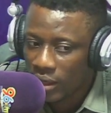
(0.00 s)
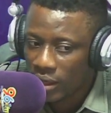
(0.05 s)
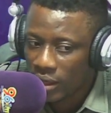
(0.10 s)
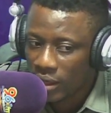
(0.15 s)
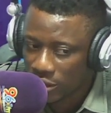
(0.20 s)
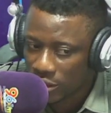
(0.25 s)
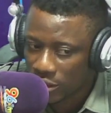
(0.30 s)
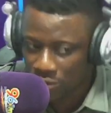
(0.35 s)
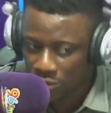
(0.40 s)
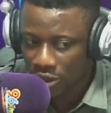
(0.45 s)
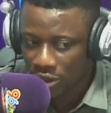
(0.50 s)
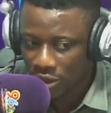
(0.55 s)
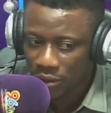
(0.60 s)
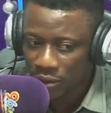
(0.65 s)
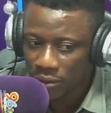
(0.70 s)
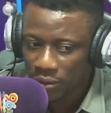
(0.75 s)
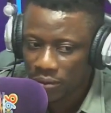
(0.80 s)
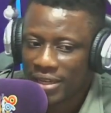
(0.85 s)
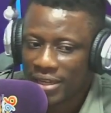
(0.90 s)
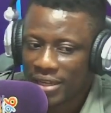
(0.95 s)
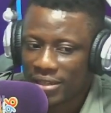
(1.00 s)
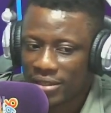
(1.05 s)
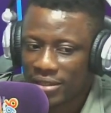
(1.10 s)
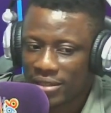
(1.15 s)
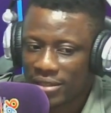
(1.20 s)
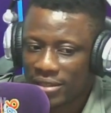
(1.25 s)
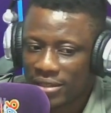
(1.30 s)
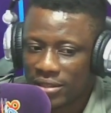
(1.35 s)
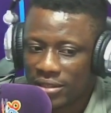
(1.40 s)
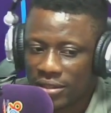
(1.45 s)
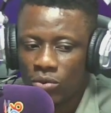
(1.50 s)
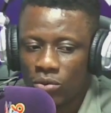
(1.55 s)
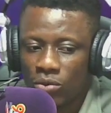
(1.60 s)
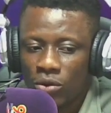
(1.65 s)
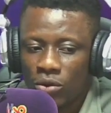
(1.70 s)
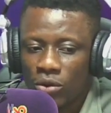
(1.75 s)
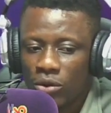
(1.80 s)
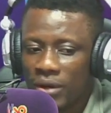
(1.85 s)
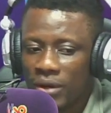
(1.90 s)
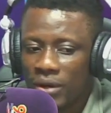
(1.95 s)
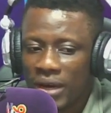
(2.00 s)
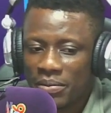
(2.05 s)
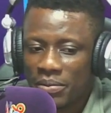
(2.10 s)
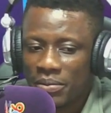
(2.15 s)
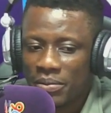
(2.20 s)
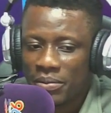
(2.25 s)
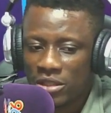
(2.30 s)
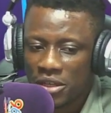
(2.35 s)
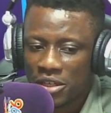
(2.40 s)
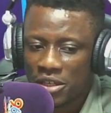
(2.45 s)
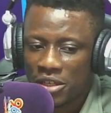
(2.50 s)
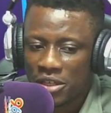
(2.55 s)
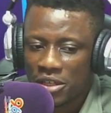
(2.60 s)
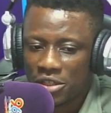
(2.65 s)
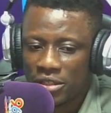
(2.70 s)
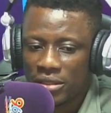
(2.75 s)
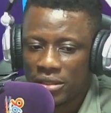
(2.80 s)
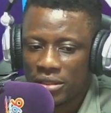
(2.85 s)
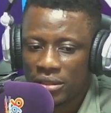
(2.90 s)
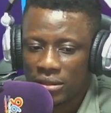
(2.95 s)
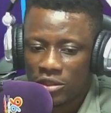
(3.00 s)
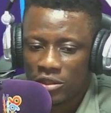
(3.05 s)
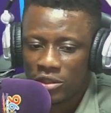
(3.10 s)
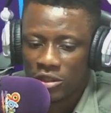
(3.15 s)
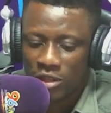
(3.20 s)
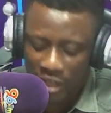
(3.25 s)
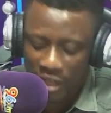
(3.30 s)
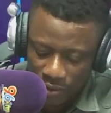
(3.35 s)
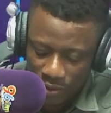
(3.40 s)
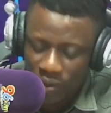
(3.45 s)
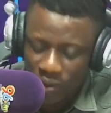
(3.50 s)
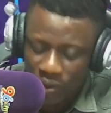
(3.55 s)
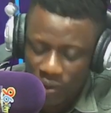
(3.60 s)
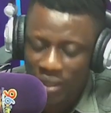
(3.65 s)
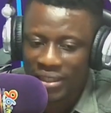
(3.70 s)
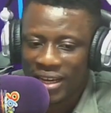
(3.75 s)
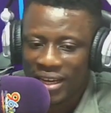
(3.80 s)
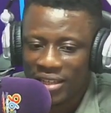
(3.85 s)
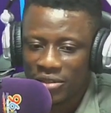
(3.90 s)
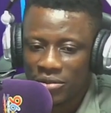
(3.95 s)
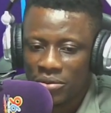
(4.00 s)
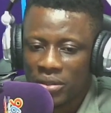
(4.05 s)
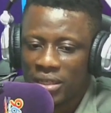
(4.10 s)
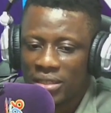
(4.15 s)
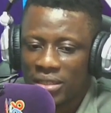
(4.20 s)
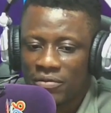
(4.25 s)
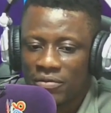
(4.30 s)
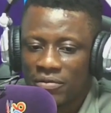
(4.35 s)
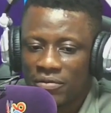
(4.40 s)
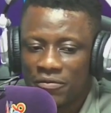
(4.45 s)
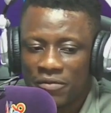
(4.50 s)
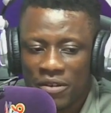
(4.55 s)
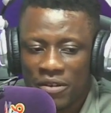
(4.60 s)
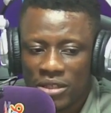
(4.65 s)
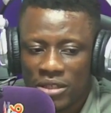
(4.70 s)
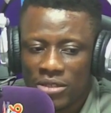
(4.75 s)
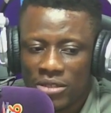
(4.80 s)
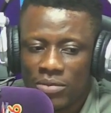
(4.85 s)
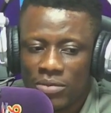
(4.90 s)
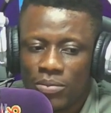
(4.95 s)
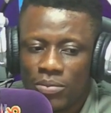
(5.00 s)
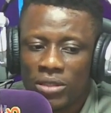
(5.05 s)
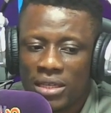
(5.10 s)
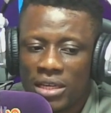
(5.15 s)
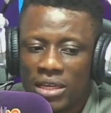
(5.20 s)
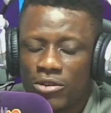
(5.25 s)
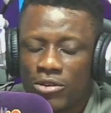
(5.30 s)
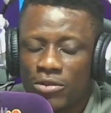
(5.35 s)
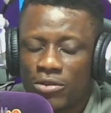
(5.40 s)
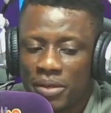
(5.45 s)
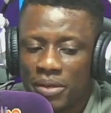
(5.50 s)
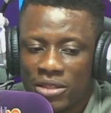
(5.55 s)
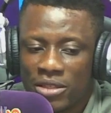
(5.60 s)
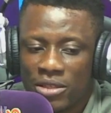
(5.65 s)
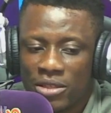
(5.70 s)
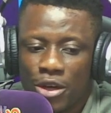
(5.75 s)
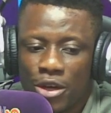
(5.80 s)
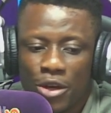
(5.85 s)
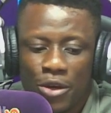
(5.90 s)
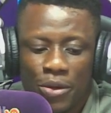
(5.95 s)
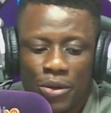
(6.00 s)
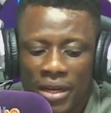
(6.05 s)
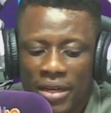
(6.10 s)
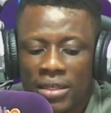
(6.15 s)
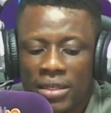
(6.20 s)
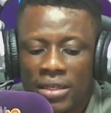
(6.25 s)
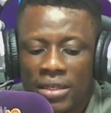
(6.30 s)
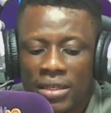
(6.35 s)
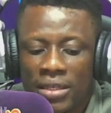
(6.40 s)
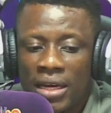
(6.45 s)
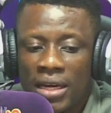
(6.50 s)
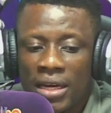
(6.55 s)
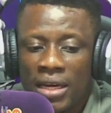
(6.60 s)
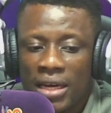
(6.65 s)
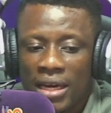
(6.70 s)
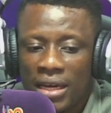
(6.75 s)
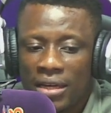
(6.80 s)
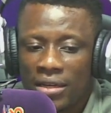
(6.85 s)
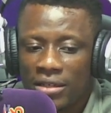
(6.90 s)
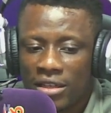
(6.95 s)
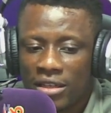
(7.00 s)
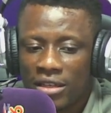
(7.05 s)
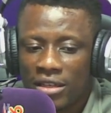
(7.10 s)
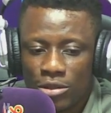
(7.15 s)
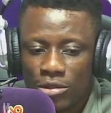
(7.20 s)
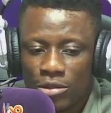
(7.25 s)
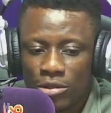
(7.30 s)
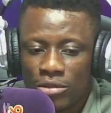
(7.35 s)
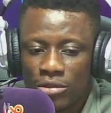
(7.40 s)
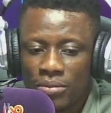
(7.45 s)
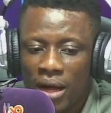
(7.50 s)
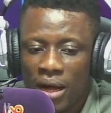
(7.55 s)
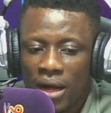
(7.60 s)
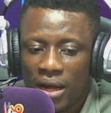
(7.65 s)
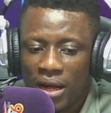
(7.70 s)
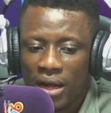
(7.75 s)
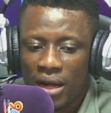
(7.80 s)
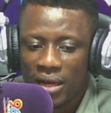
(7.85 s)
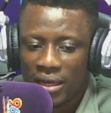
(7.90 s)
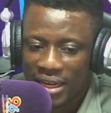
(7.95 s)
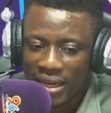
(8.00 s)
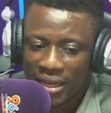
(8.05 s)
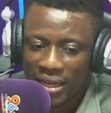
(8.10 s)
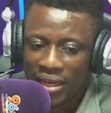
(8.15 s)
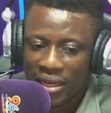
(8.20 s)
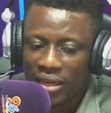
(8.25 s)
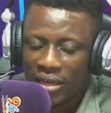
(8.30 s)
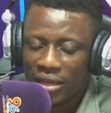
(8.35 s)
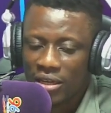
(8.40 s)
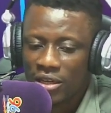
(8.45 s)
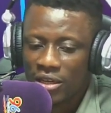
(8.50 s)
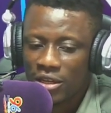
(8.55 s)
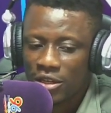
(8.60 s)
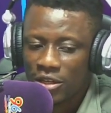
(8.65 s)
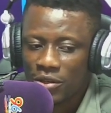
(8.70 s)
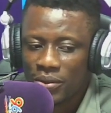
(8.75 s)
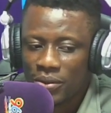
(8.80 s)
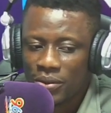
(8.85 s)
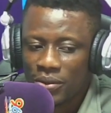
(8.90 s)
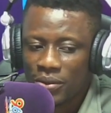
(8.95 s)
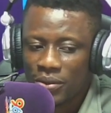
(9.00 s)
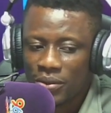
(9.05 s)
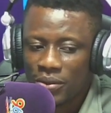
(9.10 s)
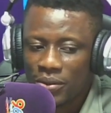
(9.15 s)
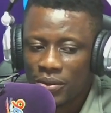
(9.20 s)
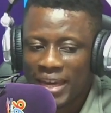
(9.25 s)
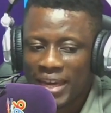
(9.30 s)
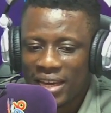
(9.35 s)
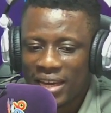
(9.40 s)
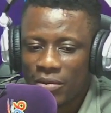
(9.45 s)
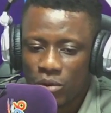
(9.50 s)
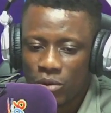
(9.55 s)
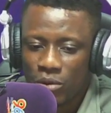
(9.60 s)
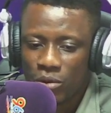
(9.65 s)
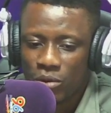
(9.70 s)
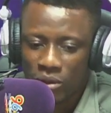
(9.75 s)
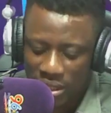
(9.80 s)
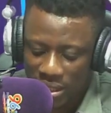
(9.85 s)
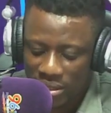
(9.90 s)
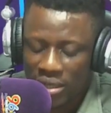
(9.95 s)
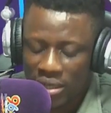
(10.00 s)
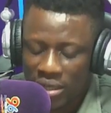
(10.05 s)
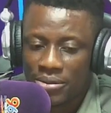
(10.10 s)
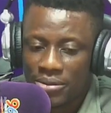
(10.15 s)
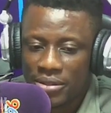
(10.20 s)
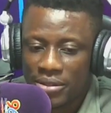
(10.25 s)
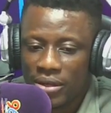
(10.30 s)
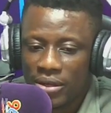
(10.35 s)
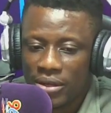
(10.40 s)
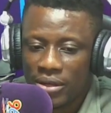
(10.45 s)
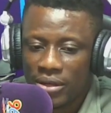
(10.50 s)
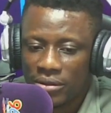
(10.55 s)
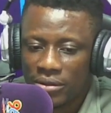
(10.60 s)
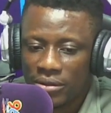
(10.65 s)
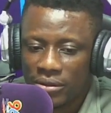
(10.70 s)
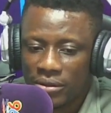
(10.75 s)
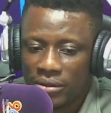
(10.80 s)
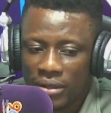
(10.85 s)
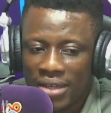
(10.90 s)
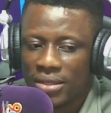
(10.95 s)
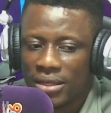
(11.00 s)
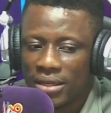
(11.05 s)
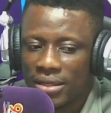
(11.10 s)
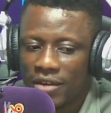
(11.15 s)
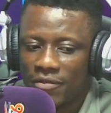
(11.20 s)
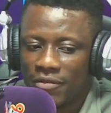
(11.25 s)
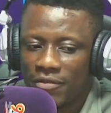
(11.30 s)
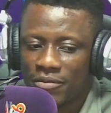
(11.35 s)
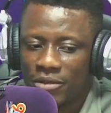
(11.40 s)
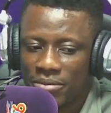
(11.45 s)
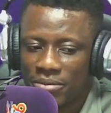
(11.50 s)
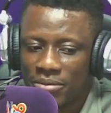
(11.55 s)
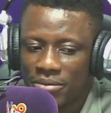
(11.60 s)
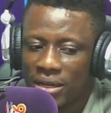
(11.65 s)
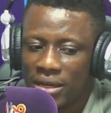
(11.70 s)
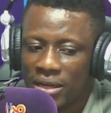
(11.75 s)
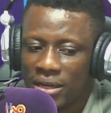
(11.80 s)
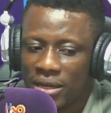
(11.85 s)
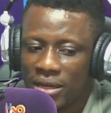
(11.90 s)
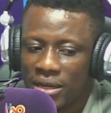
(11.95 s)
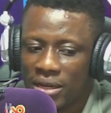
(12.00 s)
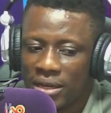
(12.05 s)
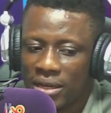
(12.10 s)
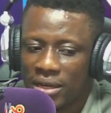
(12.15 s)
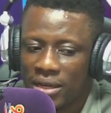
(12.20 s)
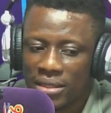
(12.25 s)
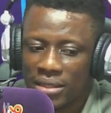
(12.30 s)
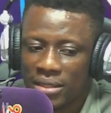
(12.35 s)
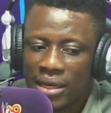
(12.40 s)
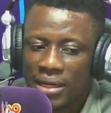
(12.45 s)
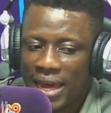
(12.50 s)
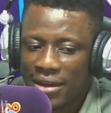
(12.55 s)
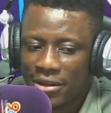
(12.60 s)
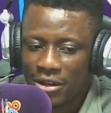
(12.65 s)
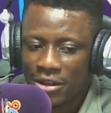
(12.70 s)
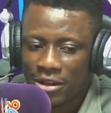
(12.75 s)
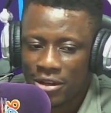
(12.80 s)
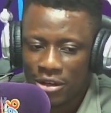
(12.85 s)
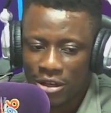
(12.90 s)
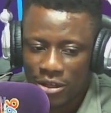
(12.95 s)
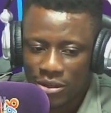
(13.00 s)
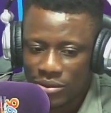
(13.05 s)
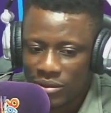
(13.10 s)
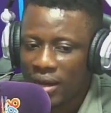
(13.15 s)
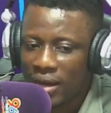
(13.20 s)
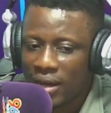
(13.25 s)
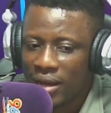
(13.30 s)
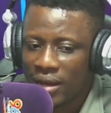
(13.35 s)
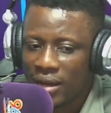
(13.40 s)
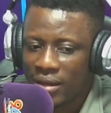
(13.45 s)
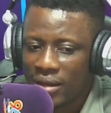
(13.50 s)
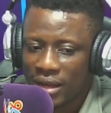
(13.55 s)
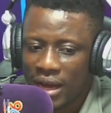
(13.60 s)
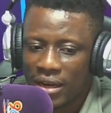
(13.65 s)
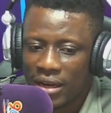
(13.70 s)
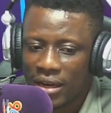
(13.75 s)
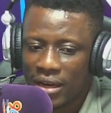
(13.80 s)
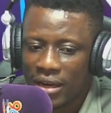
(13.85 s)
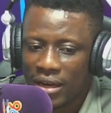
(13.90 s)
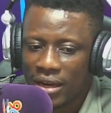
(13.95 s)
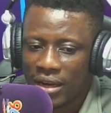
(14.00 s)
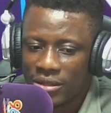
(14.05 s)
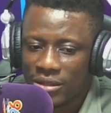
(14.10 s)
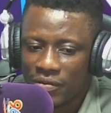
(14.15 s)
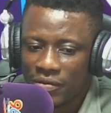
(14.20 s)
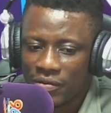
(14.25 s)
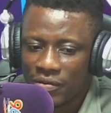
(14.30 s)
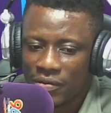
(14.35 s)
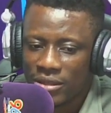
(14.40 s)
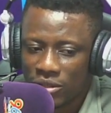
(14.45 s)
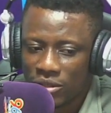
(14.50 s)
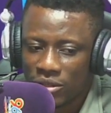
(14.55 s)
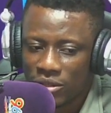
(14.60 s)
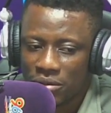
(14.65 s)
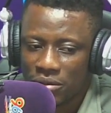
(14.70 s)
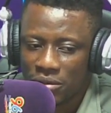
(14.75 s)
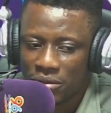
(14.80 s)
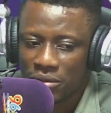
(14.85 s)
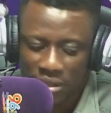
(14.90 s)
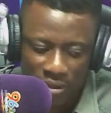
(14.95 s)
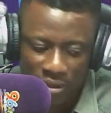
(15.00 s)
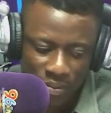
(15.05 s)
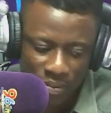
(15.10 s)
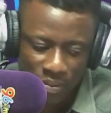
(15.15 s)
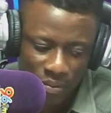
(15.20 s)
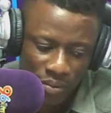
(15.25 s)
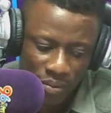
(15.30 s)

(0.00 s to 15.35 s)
Did you know that the Sanwo-Olu administration trained 150 small-scale business owners in digital marketing? You can get more details on the Lagos State Government's website. To end the news, here are the highlights of the major stories.